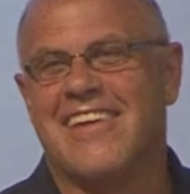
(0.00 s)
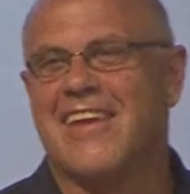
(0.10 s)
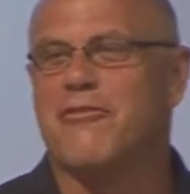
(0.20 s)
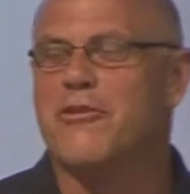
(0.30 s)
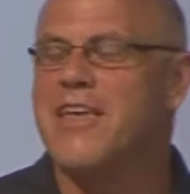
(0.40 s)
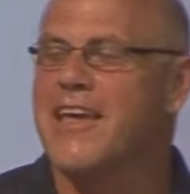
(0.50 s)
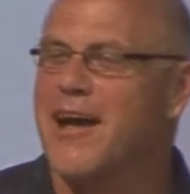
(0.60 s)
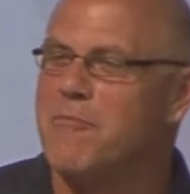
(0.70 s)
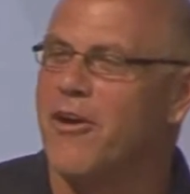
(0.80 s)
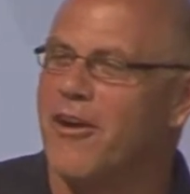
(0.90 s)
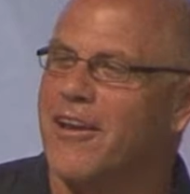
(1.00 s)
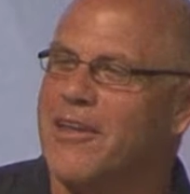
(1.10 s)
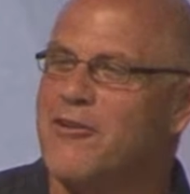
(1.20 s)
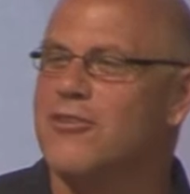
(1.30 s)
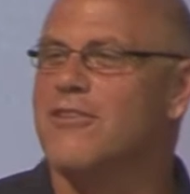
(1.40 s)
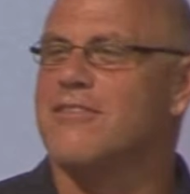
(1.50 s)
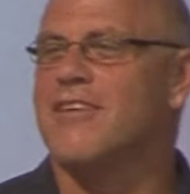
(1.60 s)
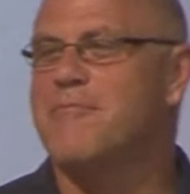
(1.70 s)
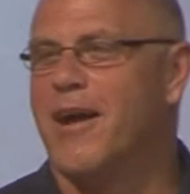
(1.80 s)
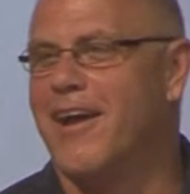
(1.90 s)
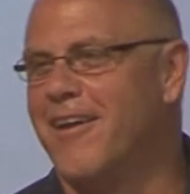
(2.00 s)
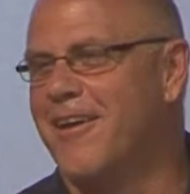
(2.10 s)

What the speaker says: if you think I'm gnarly, you should see my